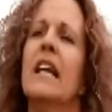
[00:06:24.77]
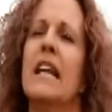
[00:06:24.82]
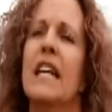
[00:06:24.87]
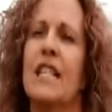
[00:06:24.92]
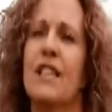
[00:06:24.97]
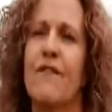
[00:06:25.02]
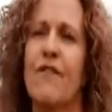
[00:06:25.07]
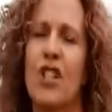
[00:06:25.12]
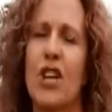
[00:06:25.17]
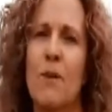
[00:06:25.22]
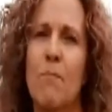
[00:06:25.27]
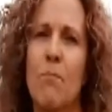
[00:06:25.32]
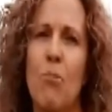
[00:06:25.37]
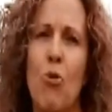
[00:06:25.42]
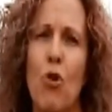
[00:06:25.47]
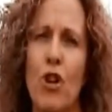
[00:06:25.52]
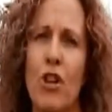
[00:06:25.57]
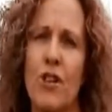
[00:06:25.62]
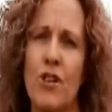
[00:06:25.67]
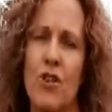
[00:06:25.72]
It's very
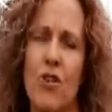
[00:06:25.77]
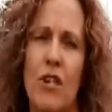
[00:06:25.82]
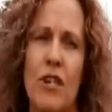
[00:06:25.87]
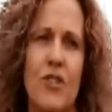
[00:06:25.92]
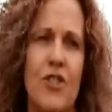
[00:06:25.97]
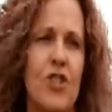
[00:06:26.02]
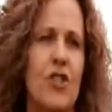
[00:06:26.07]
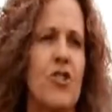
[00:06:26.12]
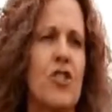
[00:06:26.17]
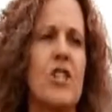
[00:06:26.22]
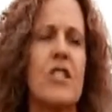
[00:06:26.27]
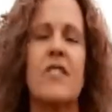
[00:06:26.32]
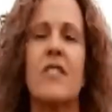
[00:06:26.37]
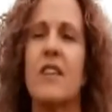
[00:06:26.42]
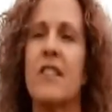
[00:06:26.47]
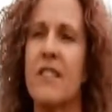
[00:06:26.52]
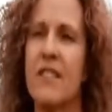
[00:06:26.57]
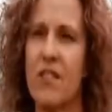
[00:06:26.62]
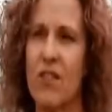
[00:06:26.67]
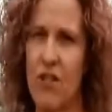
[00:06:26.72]
important, or else you're just going
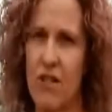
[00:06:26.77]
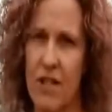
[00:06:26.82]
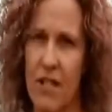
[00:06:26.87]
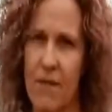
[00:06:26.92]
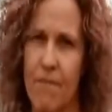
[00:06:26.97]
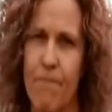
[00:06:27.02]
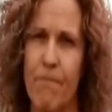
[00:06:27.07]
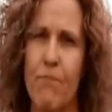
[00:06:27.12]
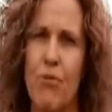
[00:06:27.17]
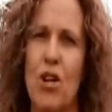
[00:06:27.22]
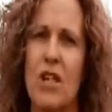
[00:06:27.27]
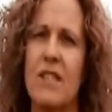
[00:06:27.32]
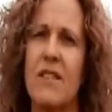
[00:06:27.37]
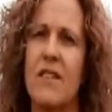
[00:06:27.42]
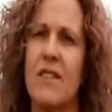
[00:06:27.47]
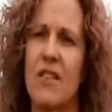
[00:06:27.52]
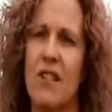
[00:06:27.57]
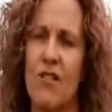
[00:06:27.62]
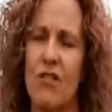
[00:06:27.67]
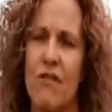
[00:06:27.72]
to start the
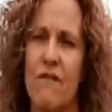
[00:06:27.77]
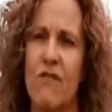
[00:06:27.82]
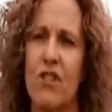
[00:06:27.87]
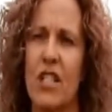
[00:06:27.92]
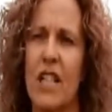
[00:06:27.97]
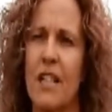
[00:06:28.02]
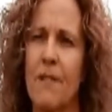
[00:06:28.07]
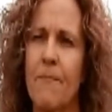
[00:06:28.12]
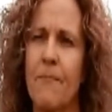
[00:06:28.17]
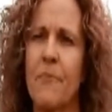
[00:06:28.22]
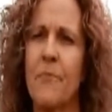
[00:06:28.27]
process all over again.